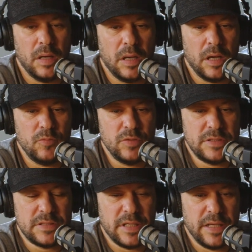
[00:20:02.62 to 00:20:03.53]
I would
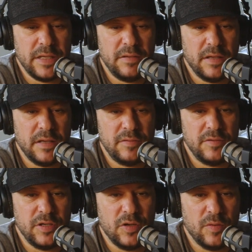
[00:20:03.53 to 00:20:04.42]
say that
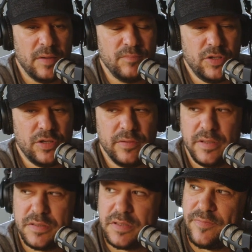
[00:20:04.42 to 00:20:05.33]
you know I'm
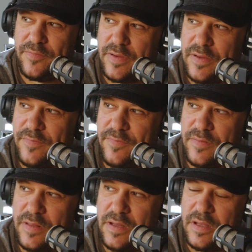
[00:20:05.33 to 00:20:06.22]
curious if if
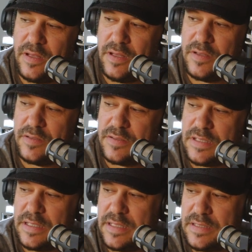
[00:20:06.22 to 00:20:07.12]
the
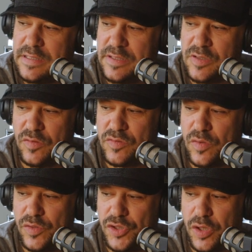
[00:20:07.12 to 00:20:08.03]
statistics
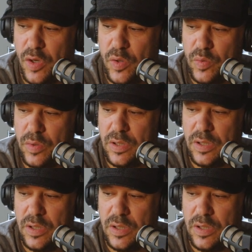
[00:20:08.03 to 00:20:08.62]
also show